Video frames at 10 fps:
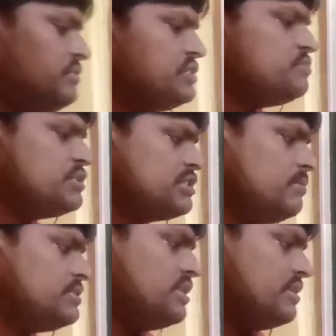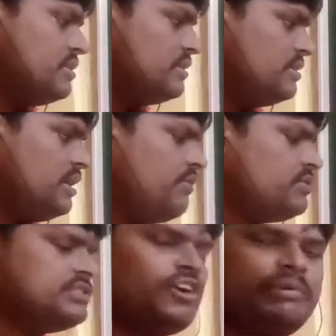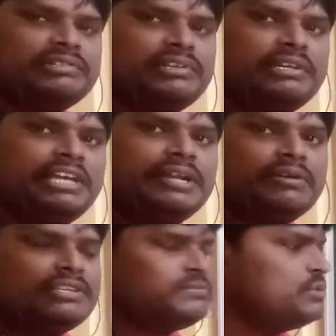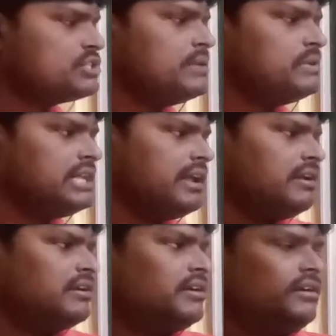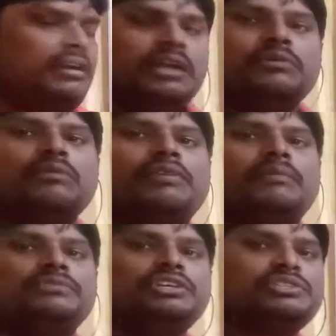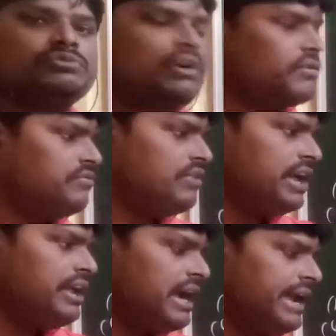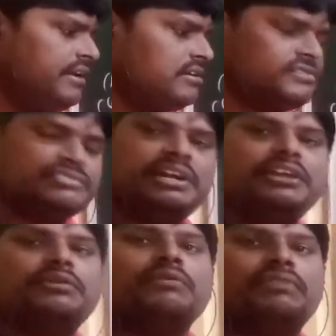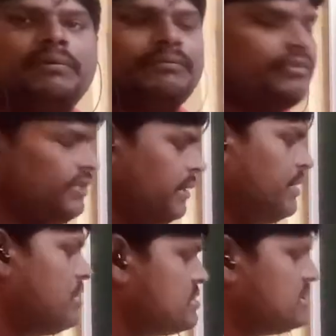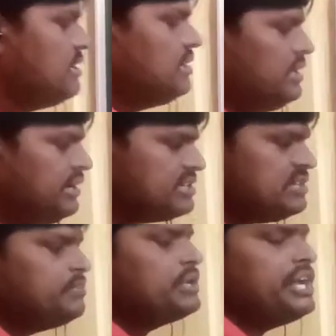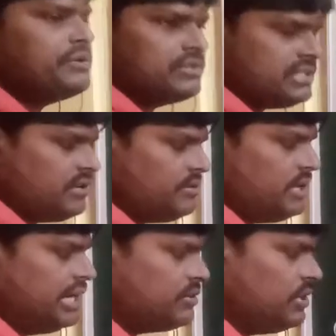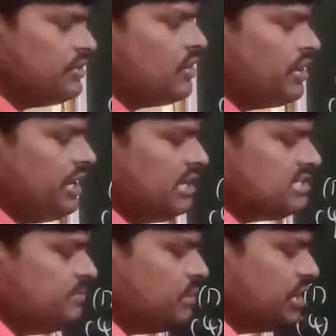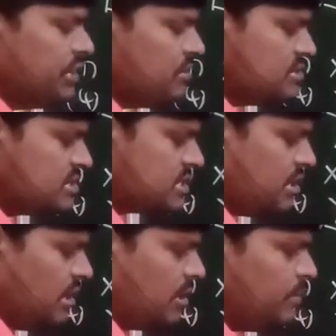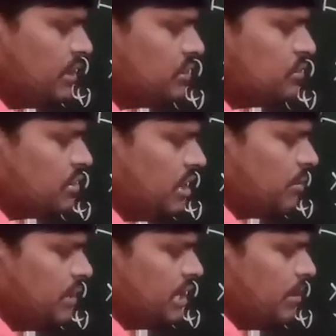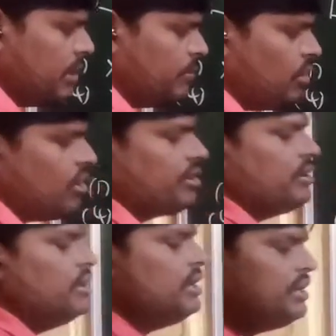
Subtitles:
which is more stable, sir? Of course, obviously ketone is more stable than enol form. These two are Y and Z enol form. Why? Because it is simple ketones, sir. I told you already, in simple ketones, carbon to carbon double bond